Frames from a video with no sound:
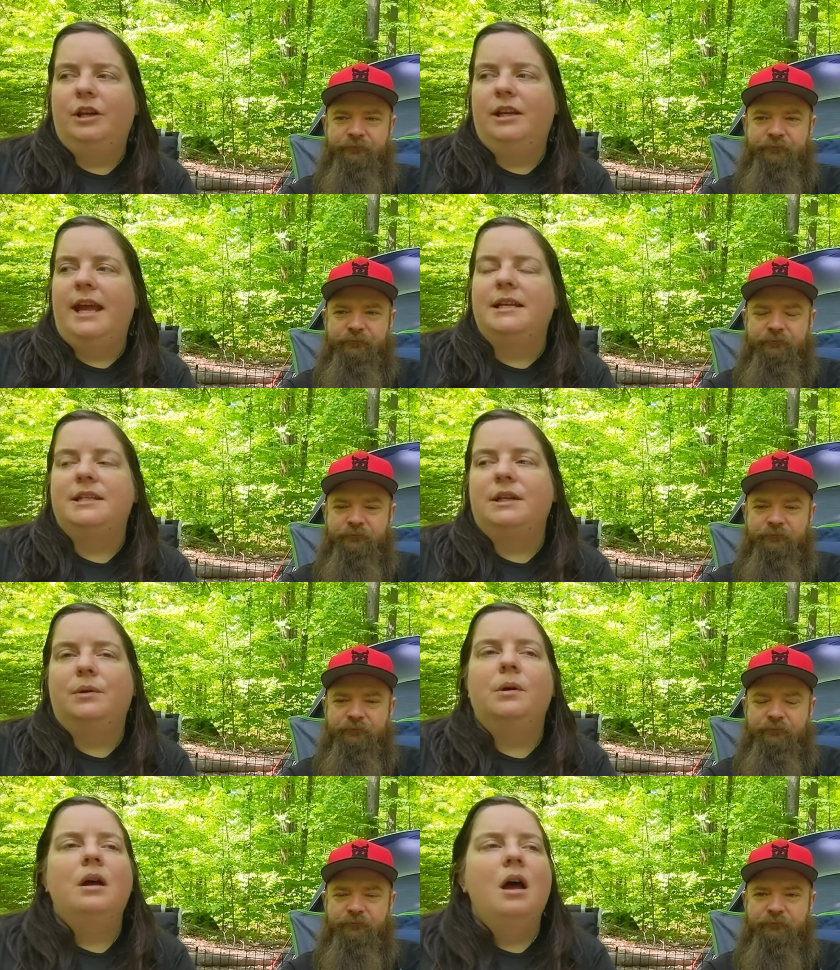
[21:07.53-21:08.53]
Speaker 1: for you to get
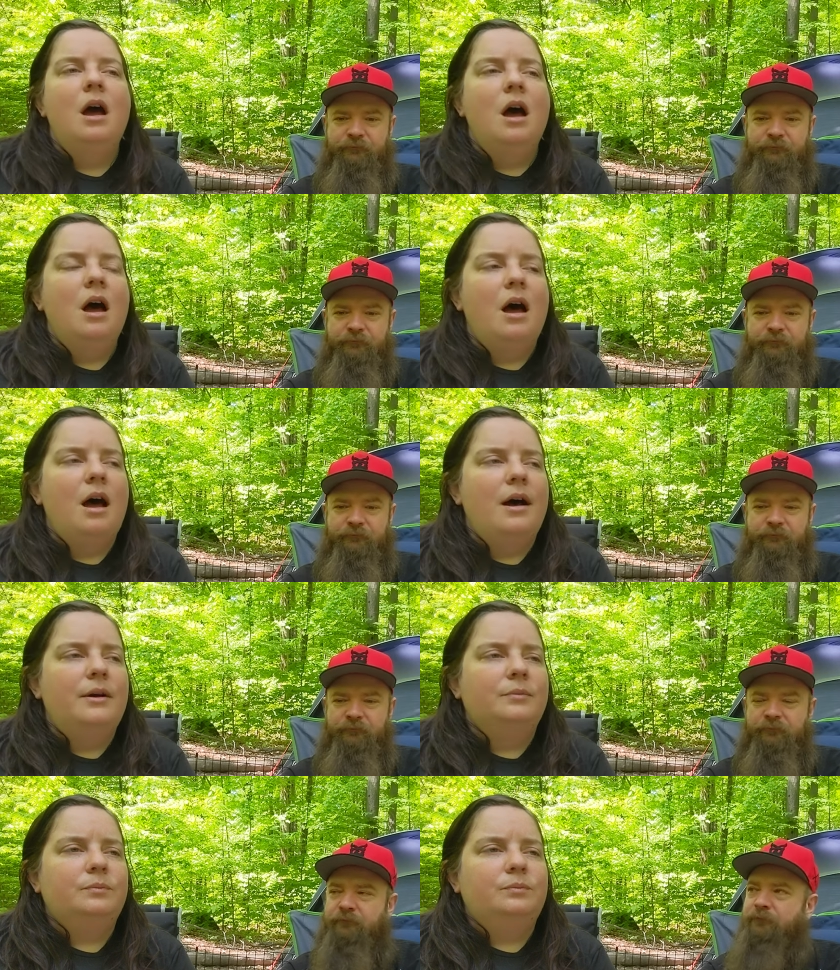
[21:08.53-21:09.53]
to.
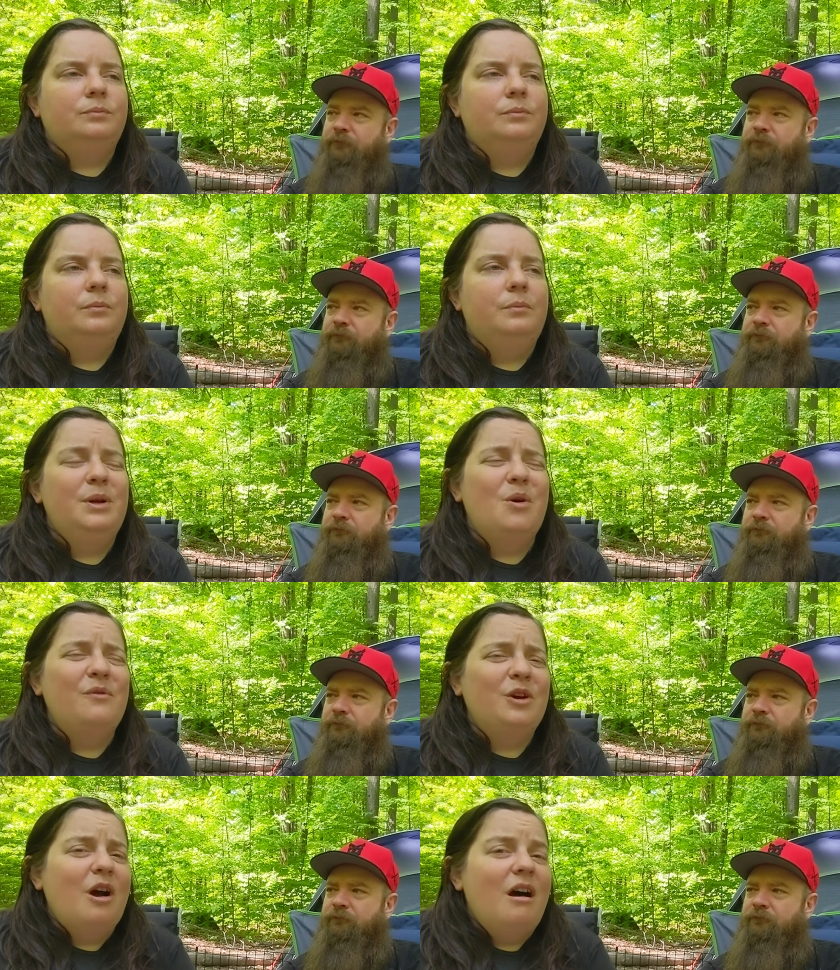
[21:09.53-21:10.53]
Um, but
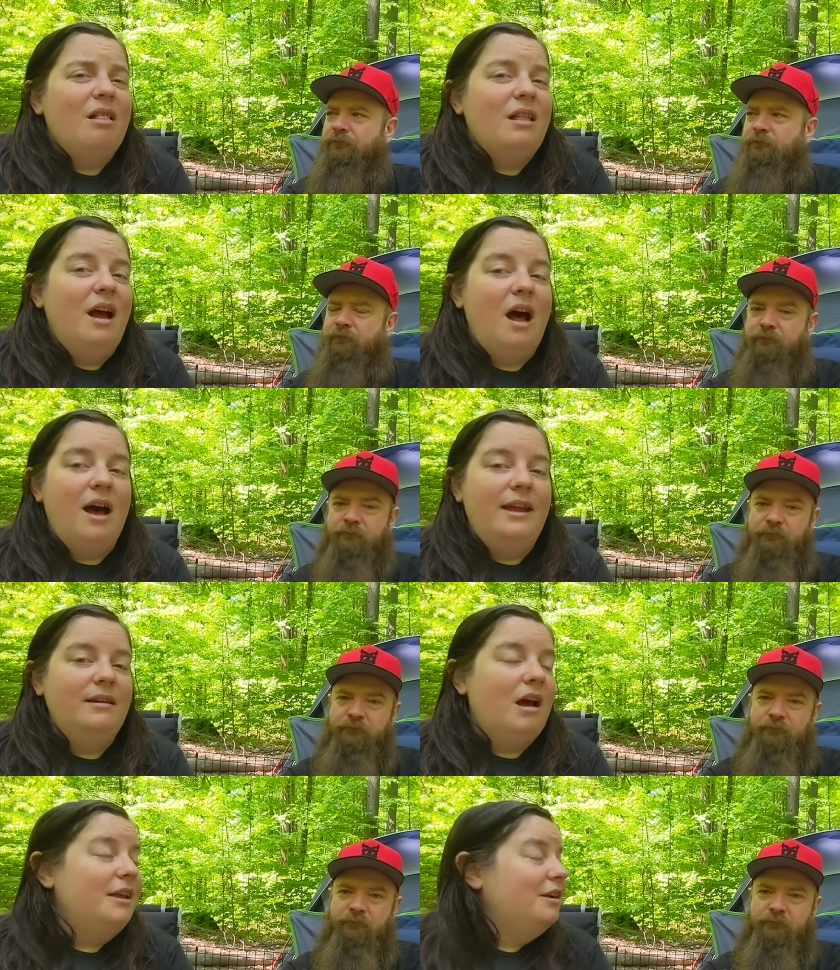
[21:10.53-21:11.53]
overall, I,
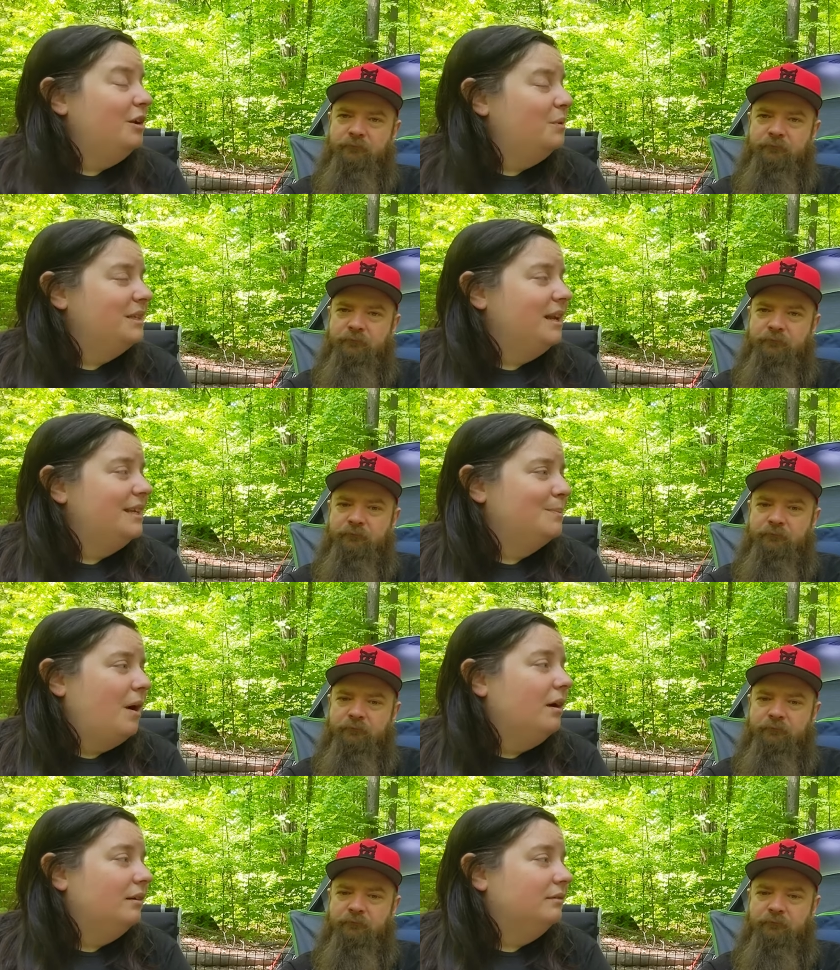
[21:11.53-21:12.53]
I thought it was a nice
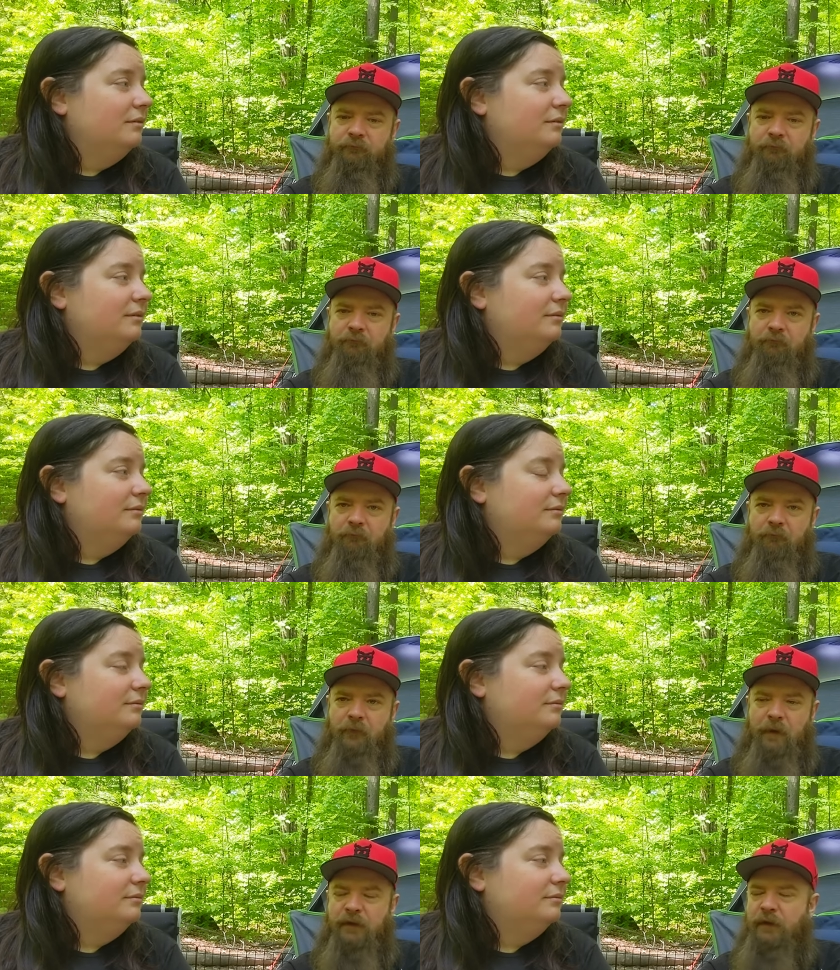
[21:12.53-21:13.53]
park.
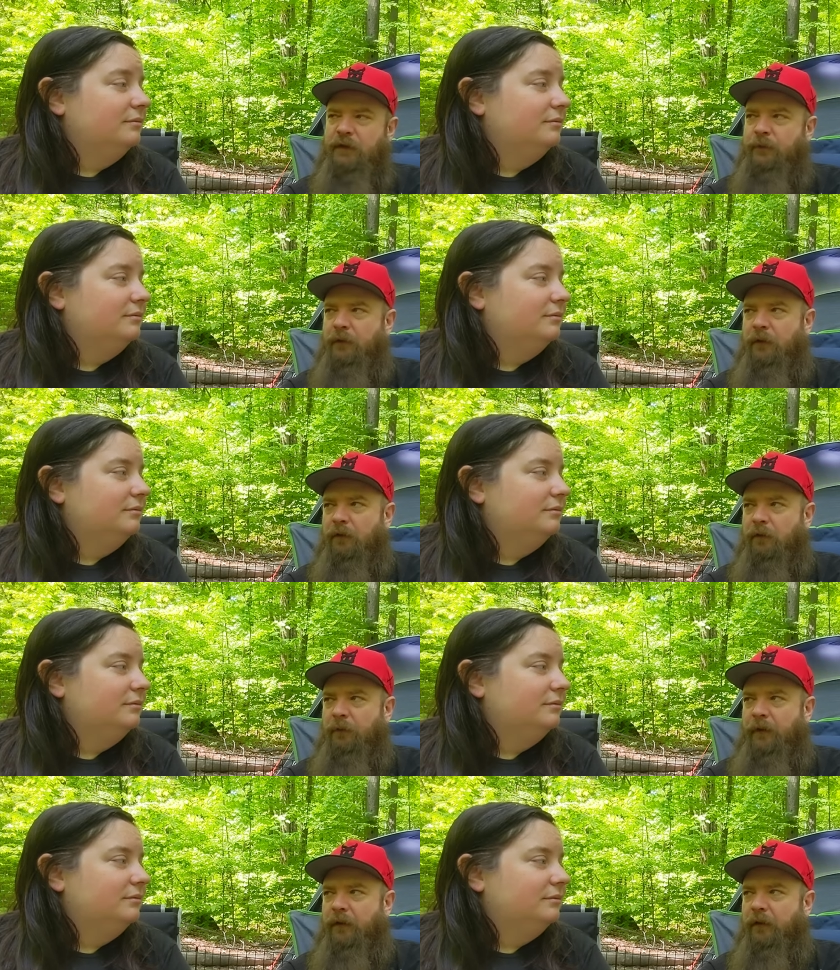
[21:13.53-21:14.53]
Speaker 2: That's a nice park. I'll come
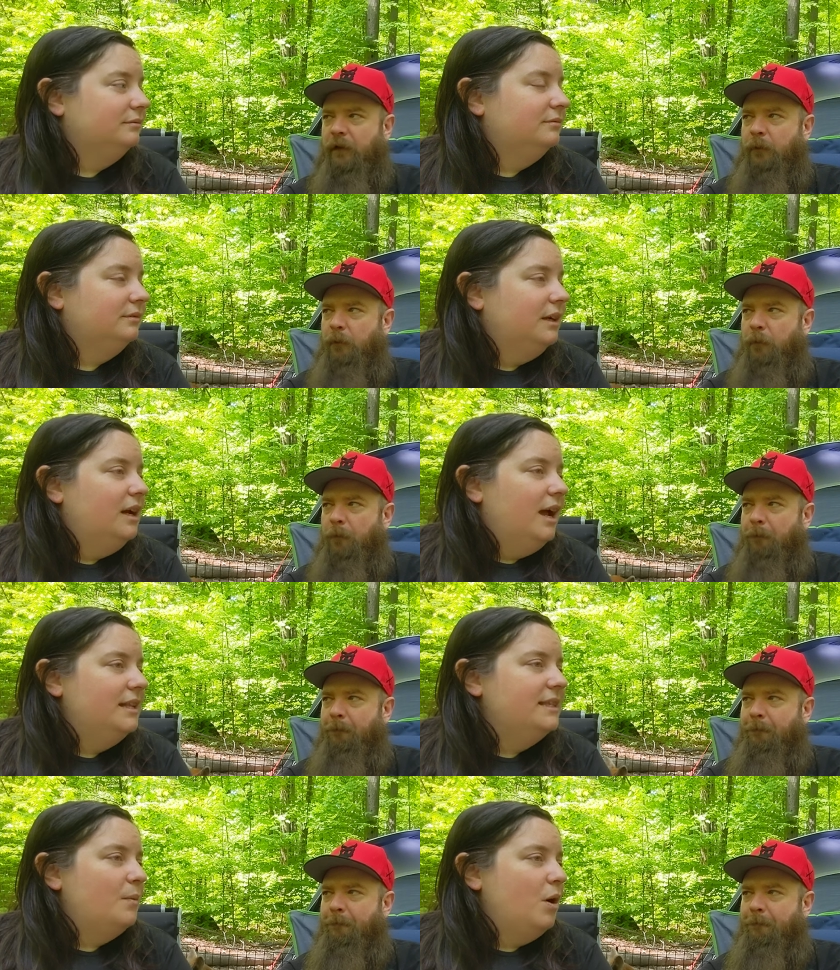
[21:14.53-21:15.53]
back again.
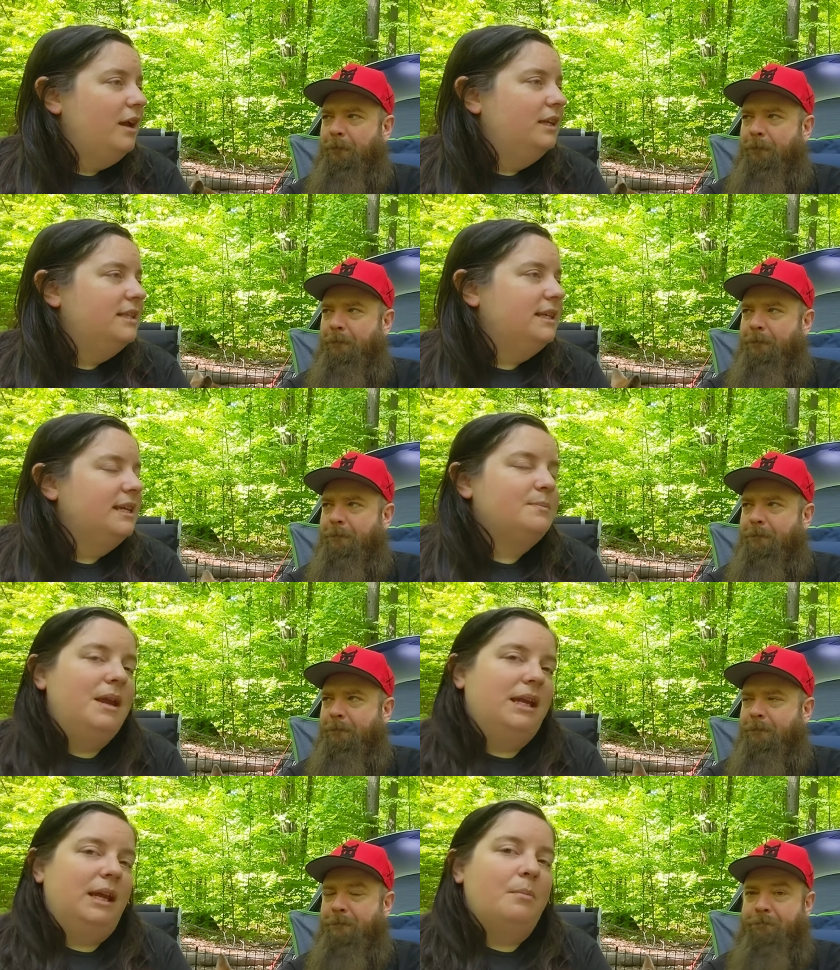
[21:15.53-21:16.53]
Speaker 1: It's somewhere I could see us
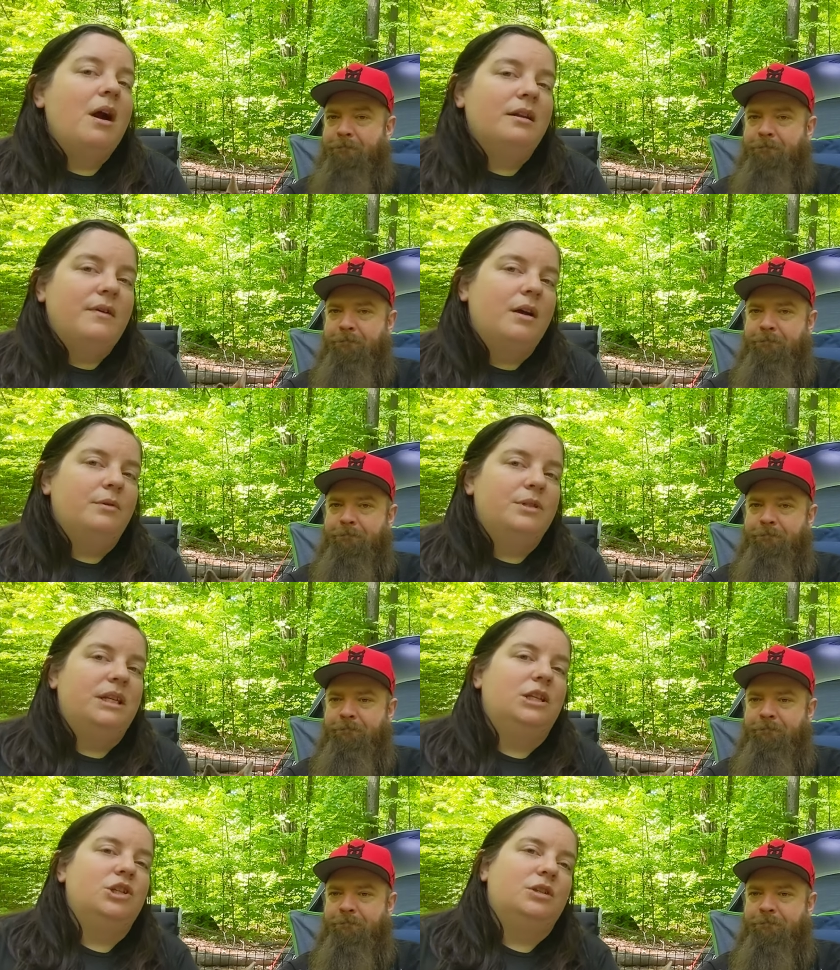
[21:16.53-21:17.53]
making part of our
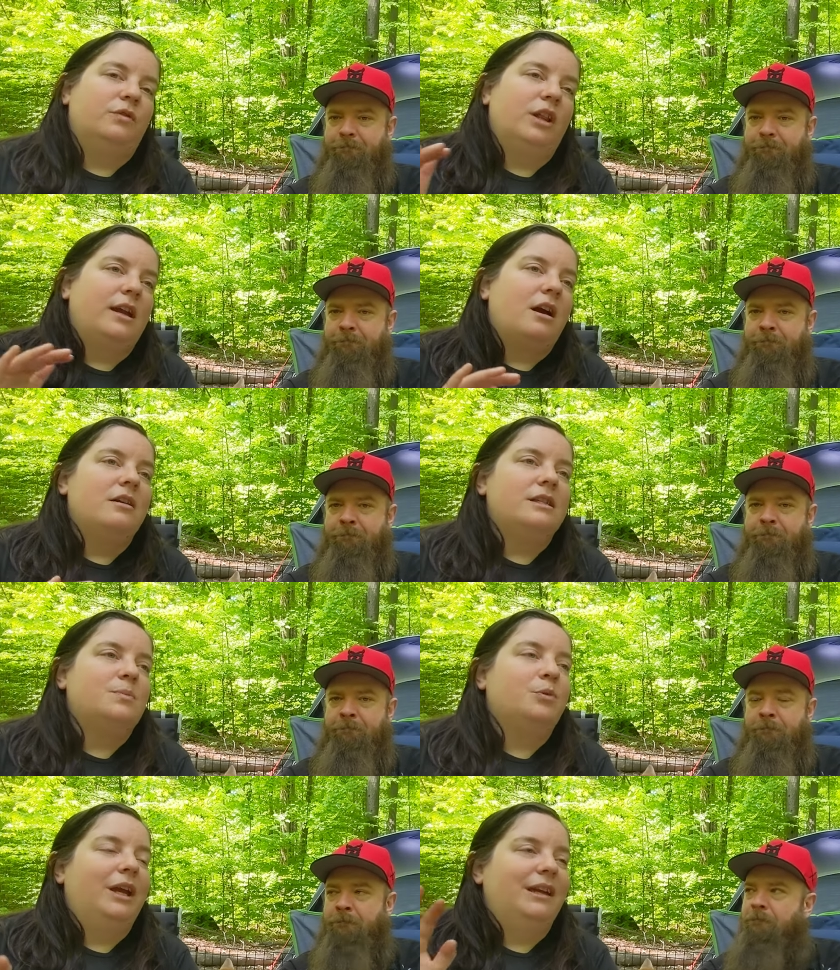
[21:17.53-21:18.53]
routine just for like our
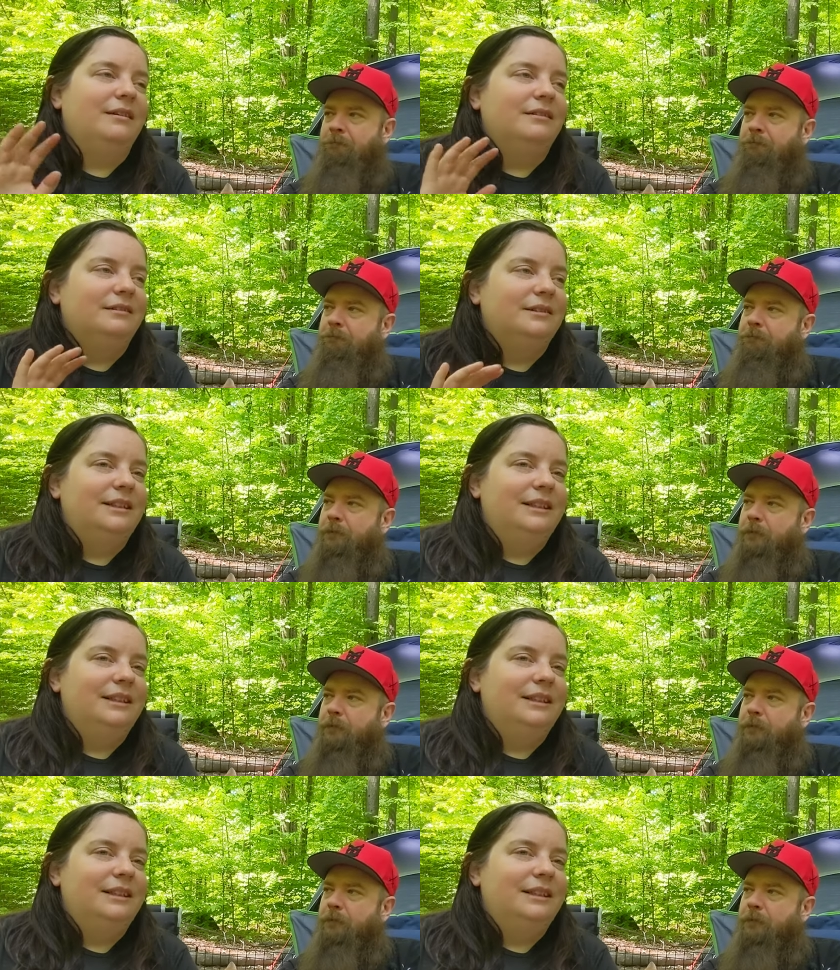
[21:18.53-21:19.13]
spring,